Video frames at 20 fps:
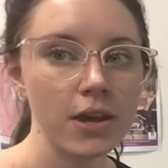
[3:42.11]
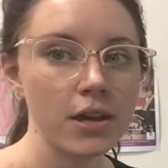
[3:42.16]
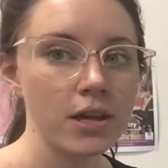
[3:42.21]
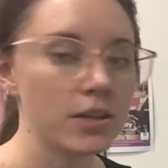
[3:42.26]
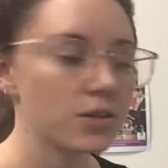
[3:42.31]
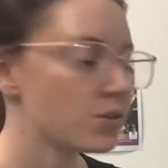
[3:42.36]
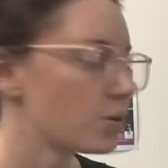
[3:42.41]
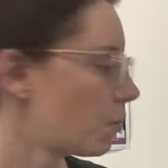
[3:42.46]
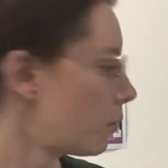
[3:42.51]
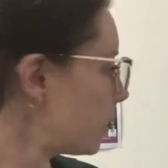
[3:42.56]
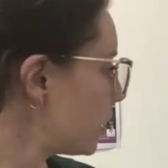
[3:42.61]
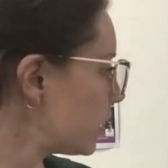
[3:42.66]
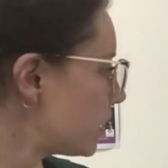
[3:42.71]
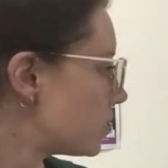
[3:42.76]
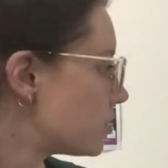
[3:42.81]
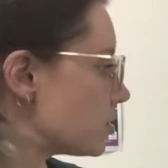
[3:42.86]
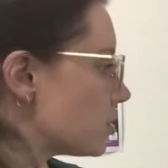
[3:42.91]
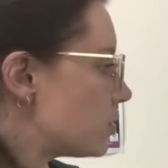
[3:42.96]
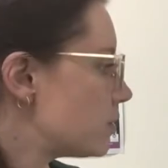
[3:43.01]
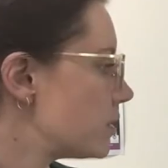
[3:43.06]
So what we're going to
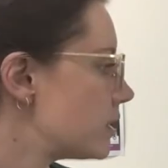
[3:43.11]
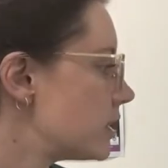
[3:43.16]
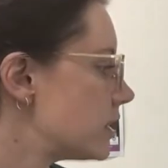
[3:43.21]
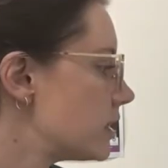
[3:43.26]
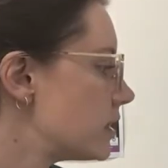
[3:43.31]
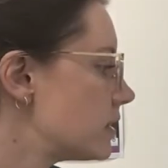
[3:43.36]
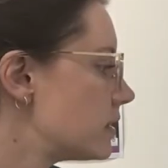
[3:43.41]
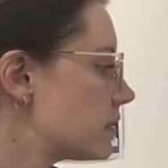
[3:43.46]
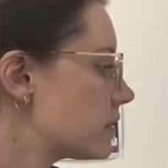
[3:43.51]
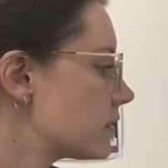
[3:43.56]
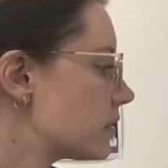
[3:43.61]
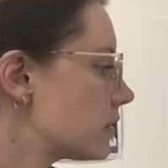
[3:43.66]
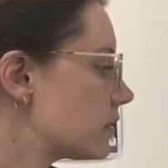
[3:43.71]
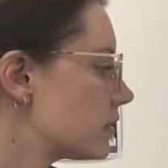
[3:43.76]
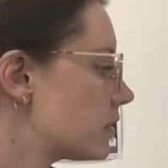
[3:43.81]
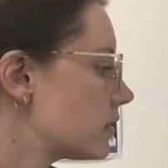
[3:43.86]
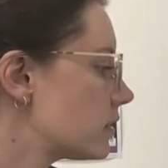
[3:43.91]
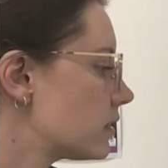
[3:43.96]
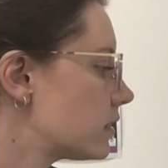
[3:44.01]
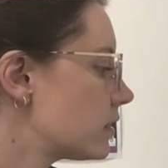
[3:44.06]
do is,
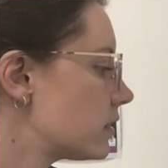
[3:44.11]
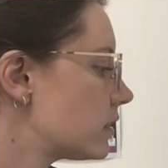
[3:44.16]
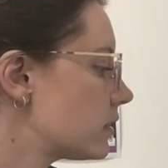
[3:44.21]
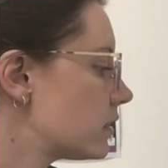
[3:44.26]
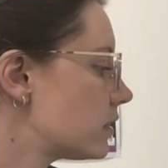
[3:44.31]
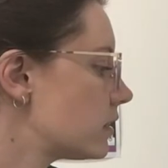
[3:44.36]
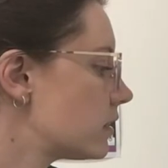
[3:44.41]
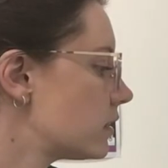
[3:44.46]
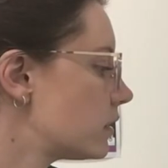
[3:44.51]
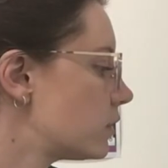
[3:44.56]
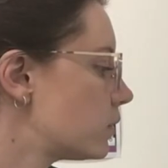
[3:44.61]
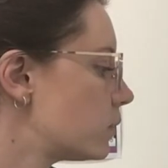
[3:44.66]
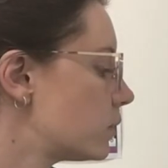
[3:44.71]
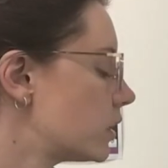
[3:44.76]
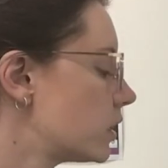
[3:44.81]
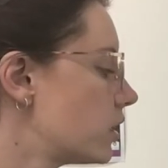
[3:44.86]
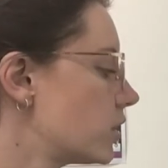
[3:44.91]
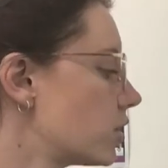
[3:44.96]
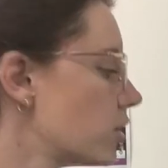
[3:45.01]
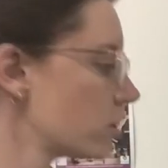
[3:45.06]
we're
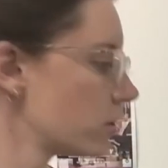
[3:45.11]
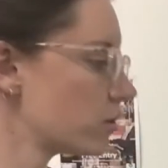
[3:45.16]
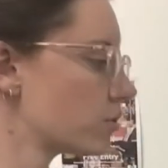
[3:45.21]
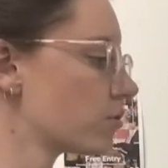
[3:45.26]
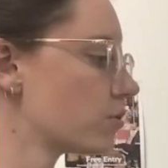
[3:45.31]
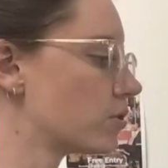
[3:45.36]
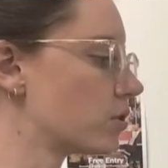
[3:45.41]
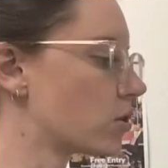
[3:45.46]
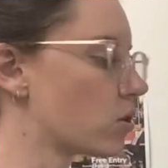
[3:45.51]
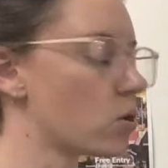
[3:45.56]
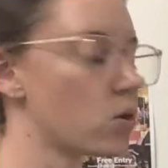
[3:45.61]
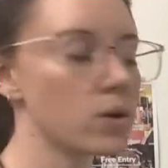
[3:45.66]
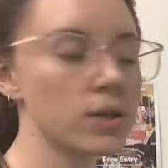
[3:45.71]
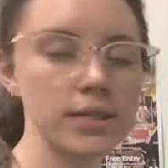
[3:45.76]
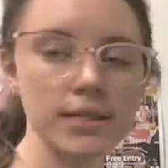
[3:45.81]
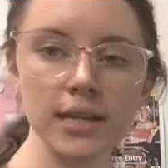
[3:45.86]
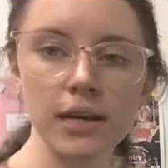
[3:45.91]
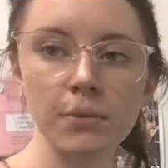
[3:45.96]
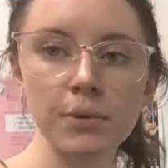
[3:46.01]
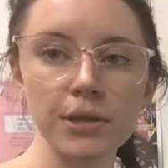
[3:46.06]
going to go through the chords
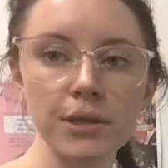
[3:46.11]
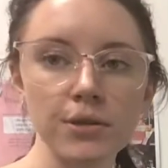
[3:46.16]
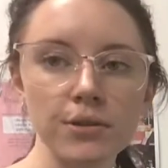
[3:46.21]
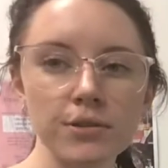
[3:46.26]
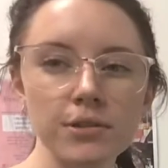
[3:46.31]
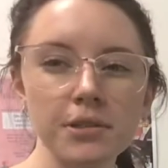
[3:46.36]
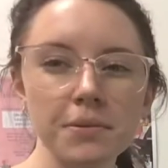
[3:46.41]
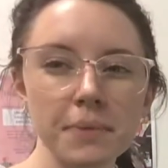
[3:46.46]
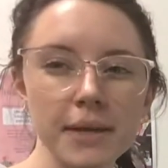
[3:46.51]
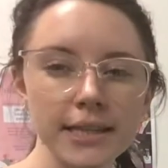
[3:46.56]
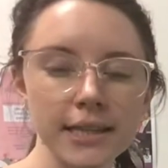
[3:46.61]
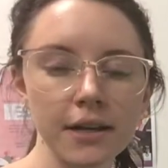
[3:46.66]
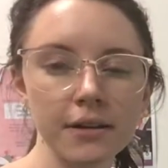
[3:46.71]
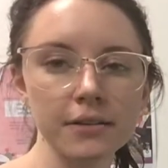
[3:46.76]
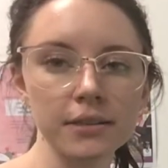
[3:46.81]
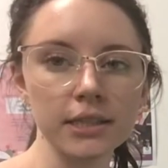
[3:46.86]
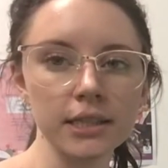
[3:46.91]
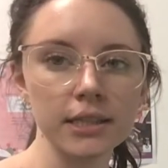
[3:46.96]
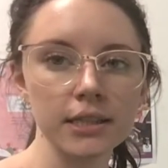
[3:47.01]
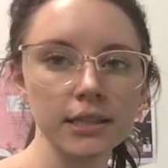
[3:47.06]
that we use to make that
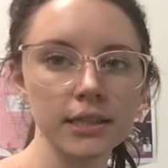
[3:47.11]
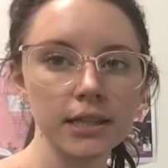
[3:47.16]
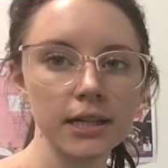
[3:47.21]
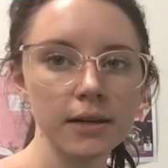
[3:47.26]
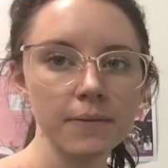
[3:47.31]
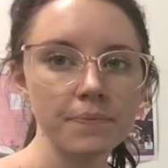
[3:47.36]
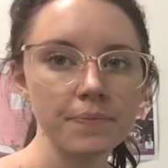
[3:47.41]
really clear.